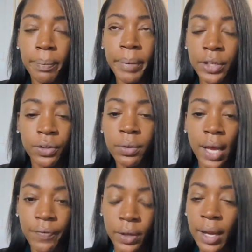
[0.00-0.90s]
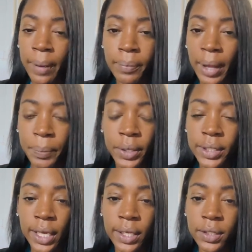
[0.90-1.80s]
But do not fail that
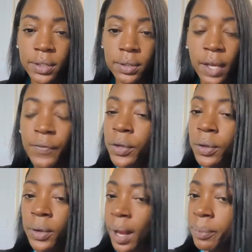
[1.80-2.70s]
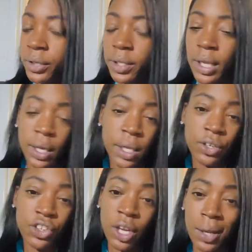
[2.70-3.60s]
pretest. If you do, I'm just saying, it's
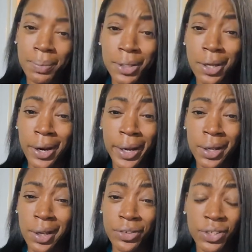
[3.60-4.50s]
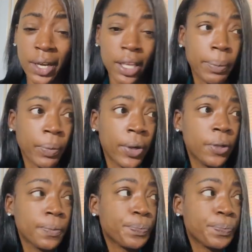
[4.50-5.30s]
a shame. Sorry. You just got to keep it real.